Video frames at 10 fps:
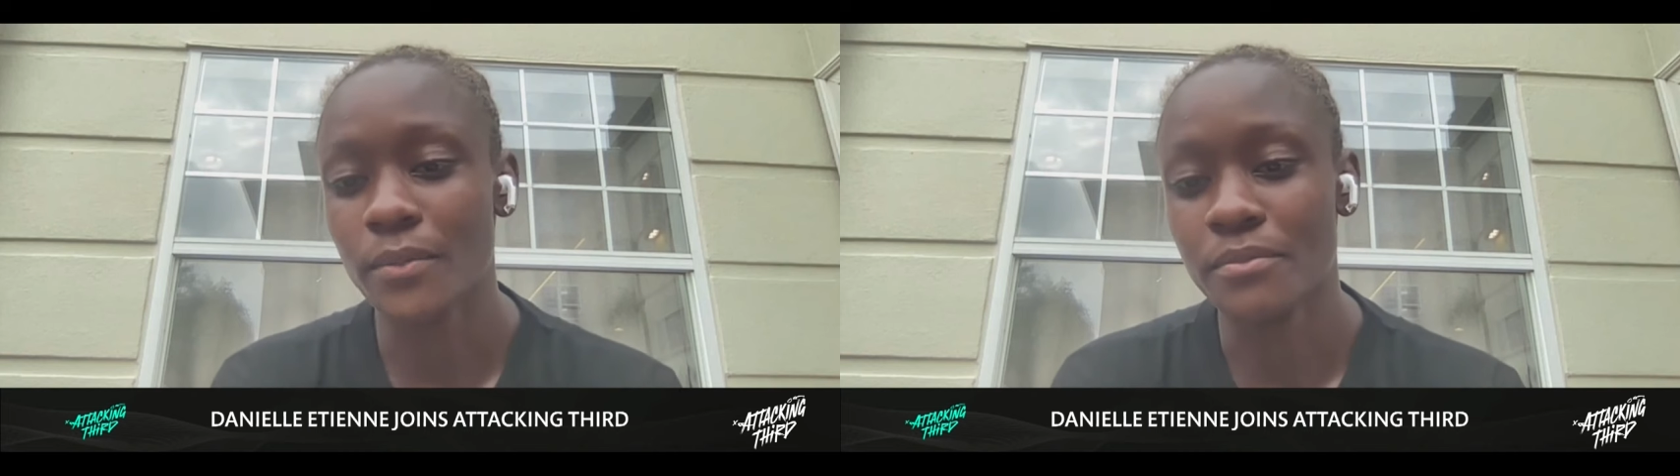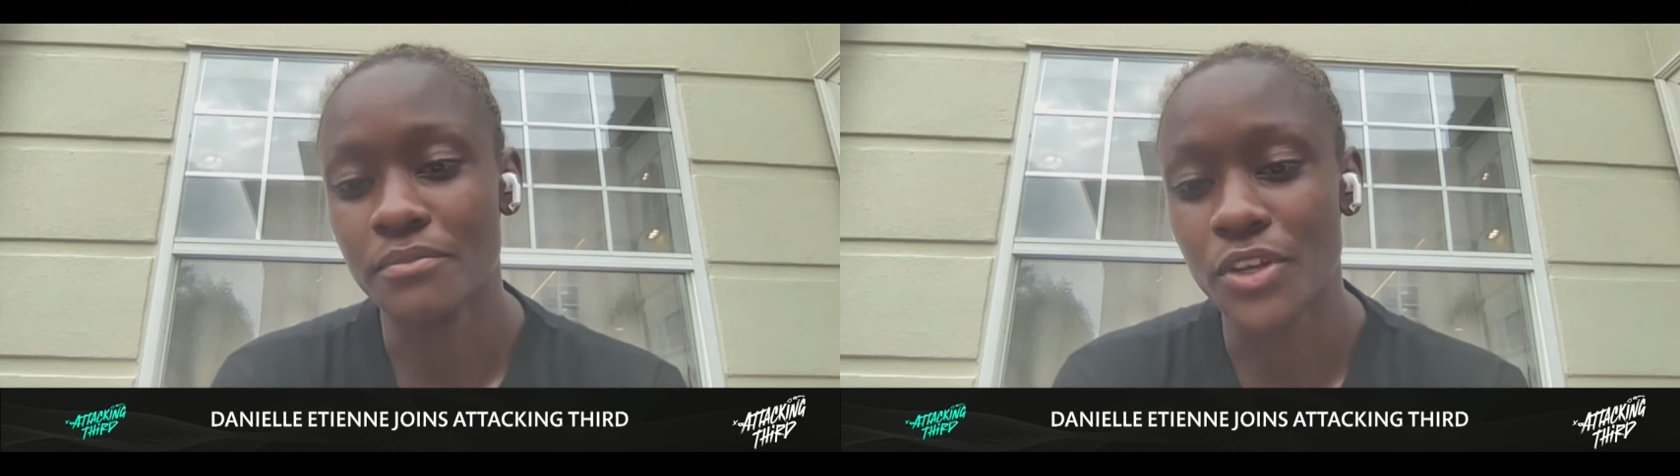
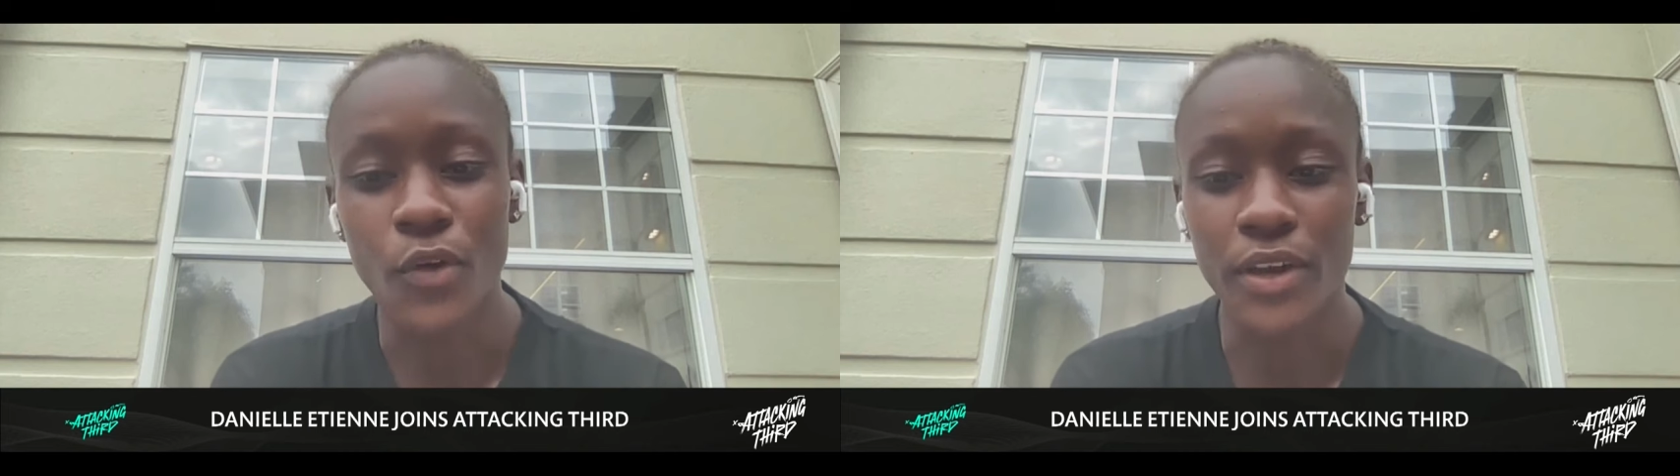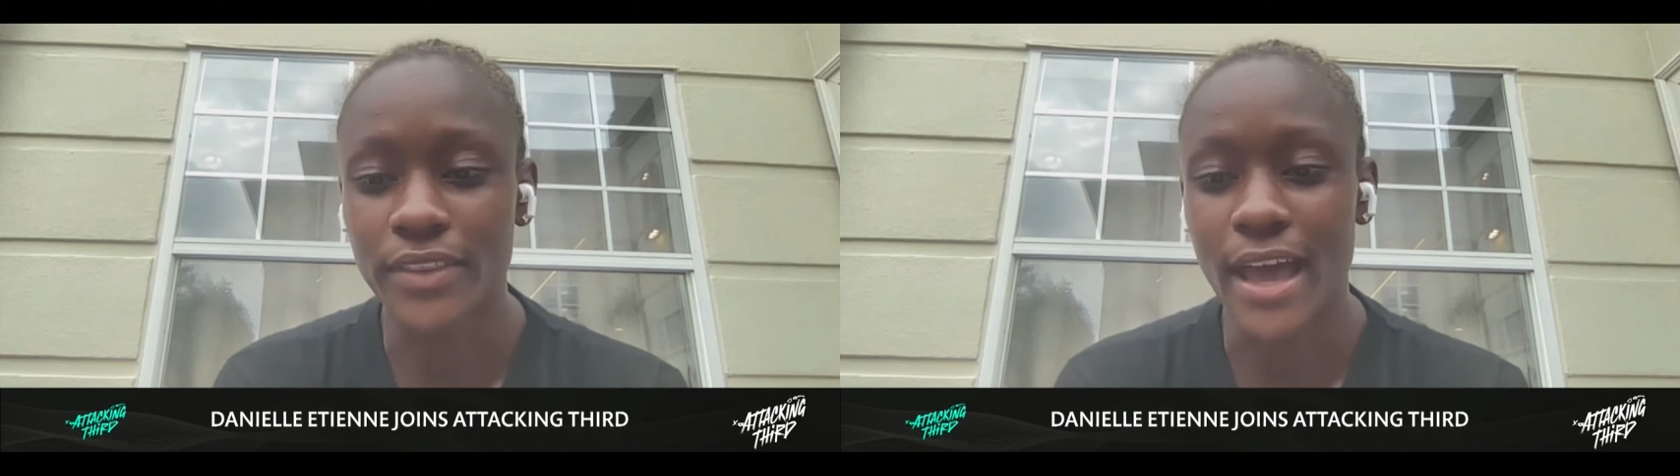
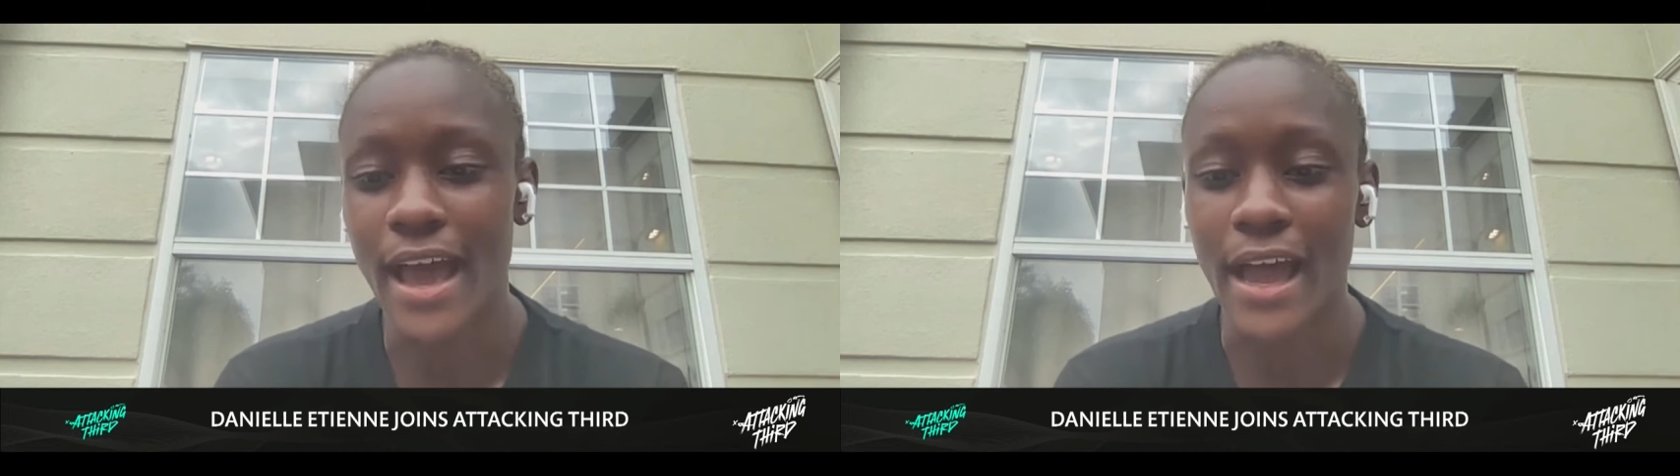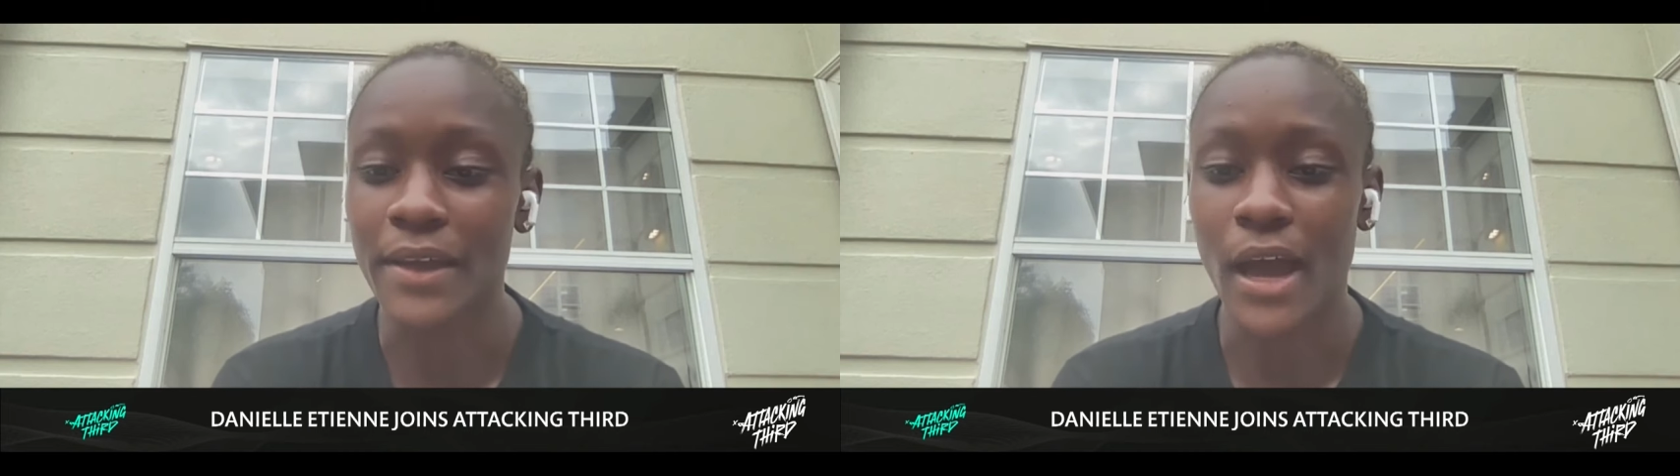um,
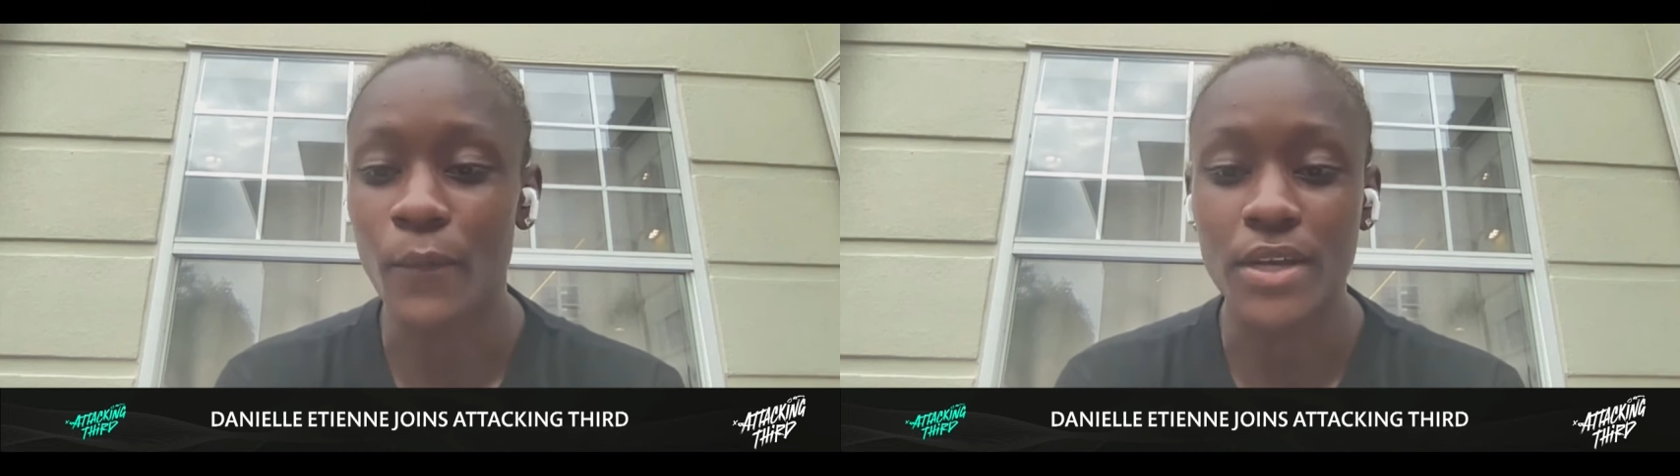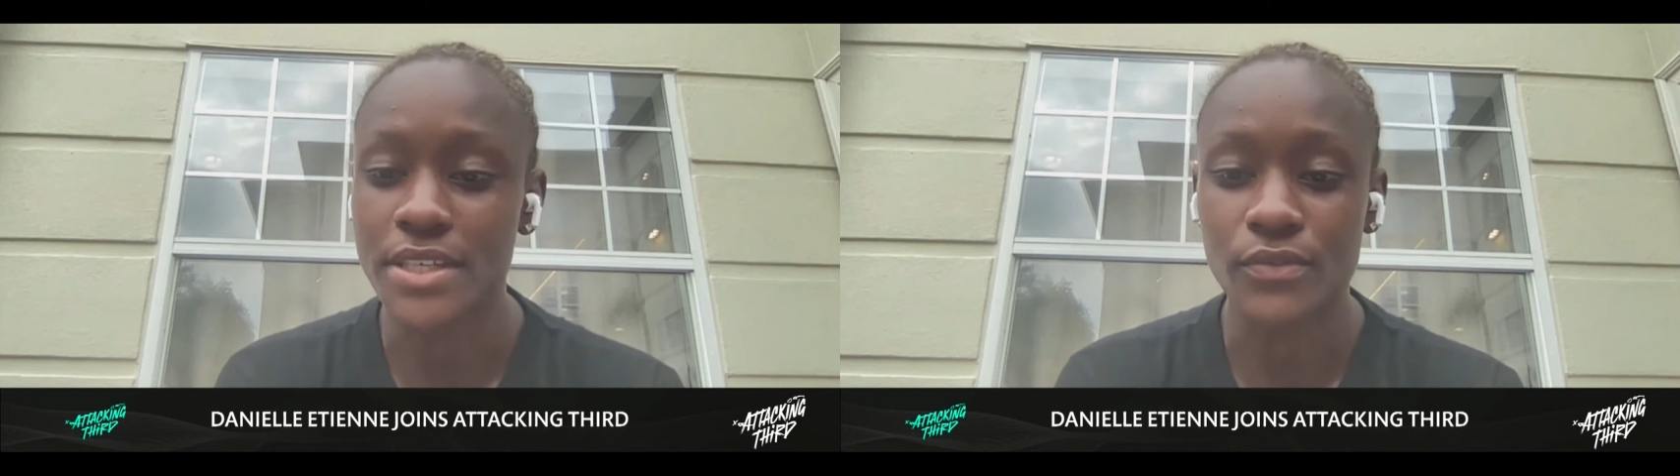knowing that I,